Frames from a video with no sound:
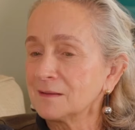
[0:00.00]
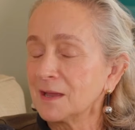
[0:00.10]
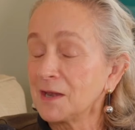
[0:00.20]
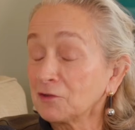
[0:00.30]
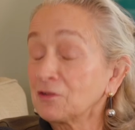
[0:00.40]

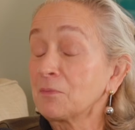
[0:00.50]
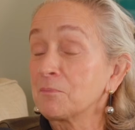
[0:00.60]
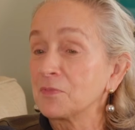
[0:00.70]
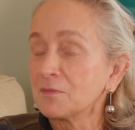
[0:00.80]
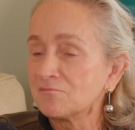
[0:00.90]
And actually
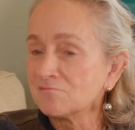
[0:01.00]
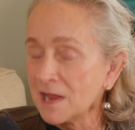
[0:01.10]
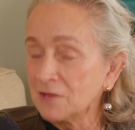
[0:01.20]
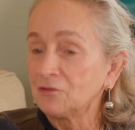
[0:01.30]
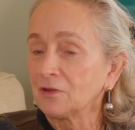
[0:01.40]
the
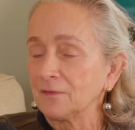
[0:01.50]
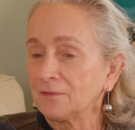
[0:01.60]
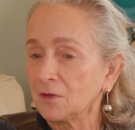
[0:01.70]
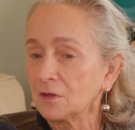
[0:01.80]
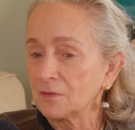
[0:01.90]

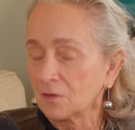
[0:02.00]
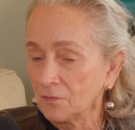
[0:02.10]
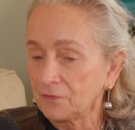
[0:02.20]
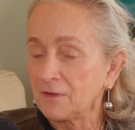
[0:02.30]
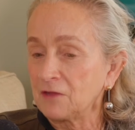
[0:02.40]
rangers, the
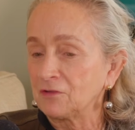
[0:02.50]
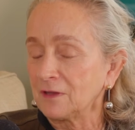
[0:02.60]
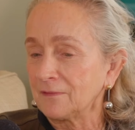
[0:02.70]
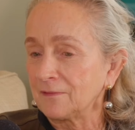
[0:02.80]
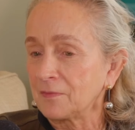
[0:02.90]

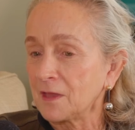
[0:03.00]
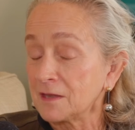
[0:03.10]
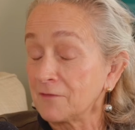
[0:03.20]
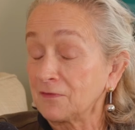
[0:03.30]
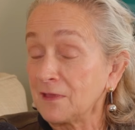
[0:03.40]
conservationists, said they'd
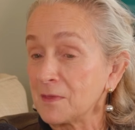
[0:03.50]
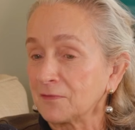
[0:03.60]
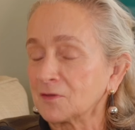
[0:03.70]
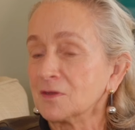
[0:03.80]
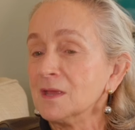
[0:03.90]
never seen
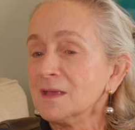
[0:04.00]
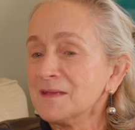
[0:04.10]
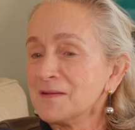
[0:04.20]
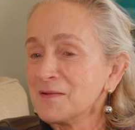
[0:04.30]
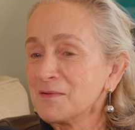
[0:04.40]
this. And
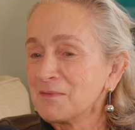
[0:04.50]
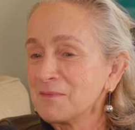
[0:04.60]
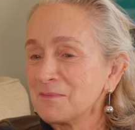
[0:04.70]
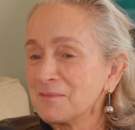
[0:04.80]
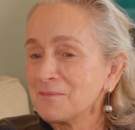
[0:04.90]

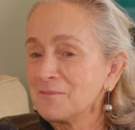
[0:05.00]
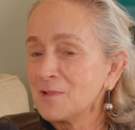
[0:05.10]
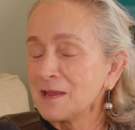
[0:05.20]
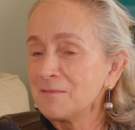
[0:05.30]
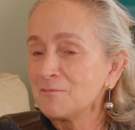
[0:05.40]

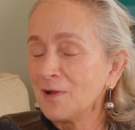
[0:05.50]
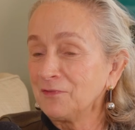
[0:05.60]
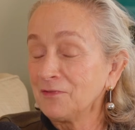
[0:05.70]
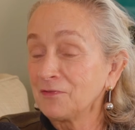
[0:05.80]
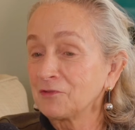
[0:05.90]
we
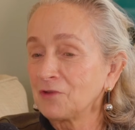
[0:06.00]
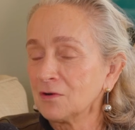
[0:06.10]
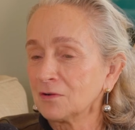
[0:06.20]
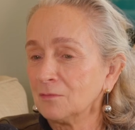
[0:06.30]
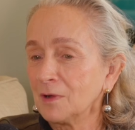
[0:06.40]
went into the
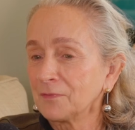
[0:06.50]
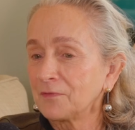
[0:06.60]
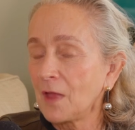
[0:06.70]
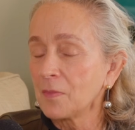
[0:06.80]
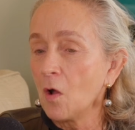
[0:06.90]
jungle
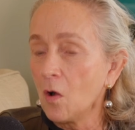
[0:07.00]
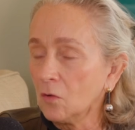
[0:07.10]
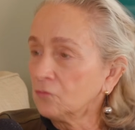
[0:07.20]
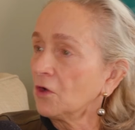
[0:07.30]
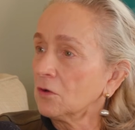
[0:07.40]
once, and the
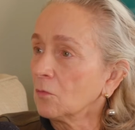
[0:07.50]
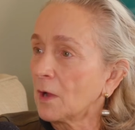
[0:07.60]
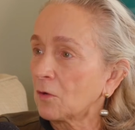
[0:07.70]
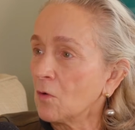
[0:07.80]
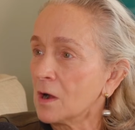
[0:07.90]
whole jungle
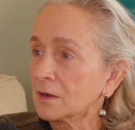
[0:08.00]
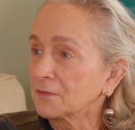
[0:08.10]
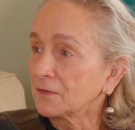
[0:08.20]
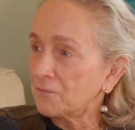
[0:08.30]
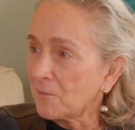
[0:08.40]
went quiet
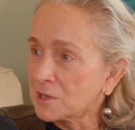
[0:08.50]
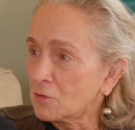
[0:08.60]
because it's very